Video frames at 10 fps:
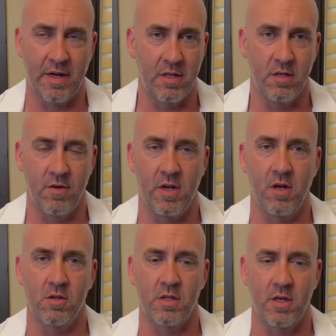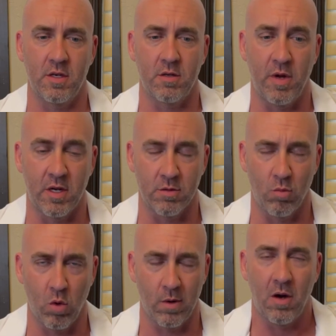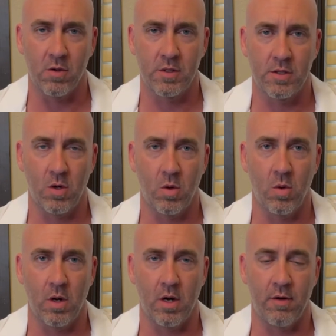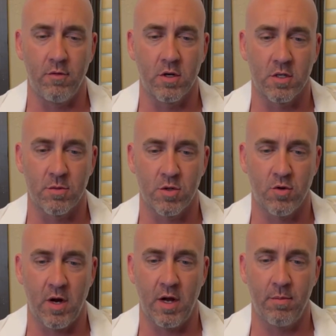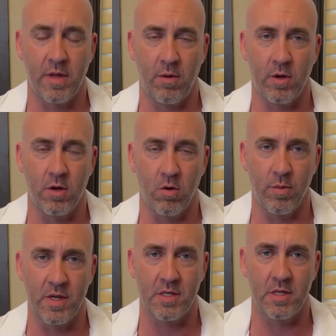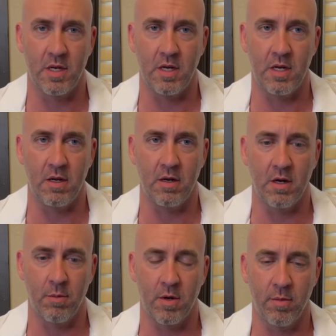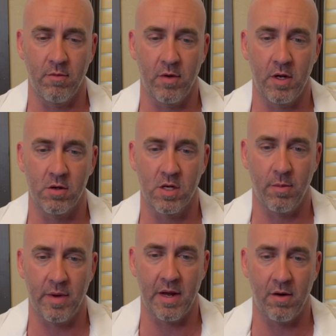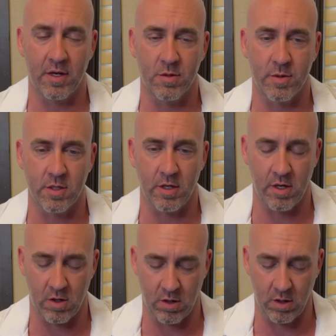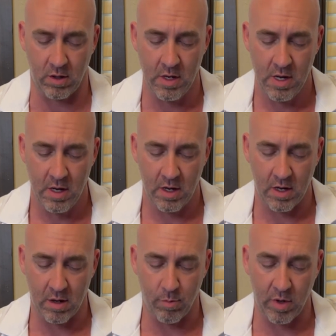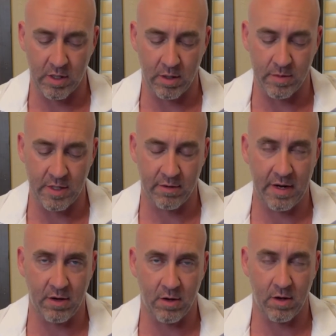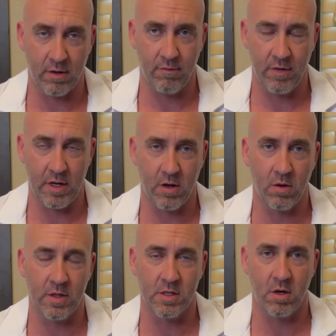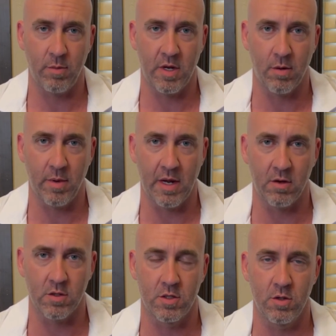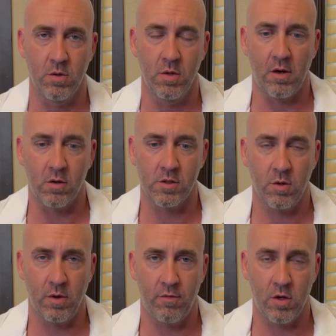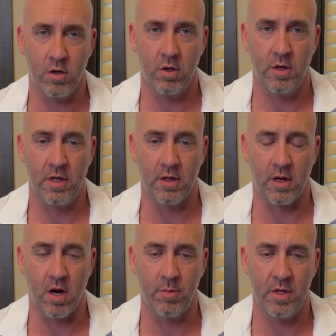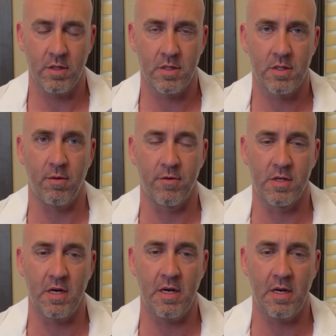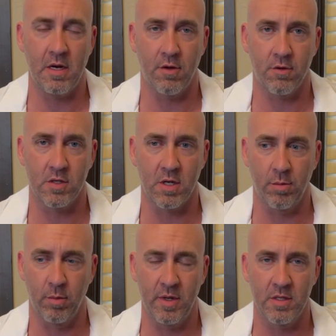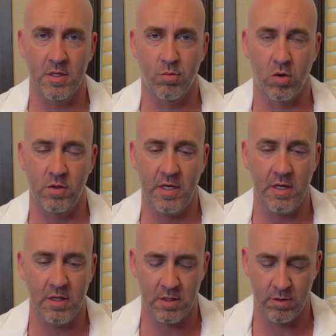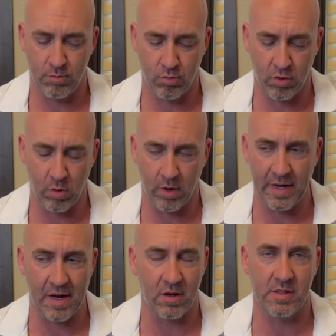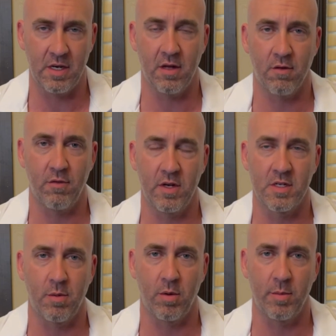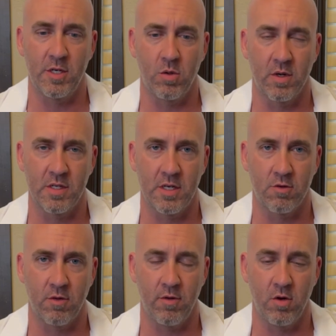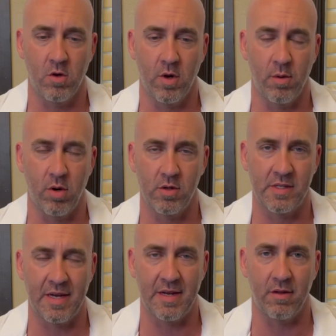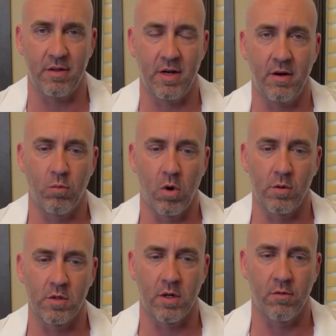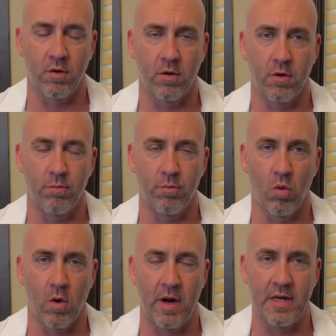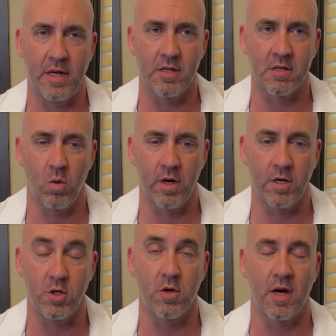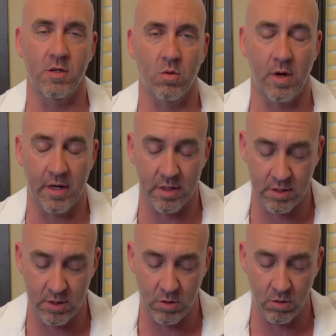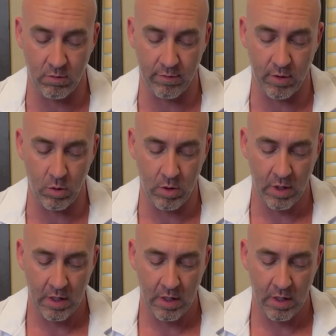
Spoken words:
these videos and that to make some more. Also, if you could subscribe, that way you don't miss any upcoming videos coming out, especially our Bucked Up deer antler video that's going to be coming out soon. Also, if you could, in the comments, if there's any other supplements, proteins, pre-workouts, any other fitness supplements you want to see us review, go ahead and post that down there. We're always looking for more ideas of what it is you guys are wanting us to review.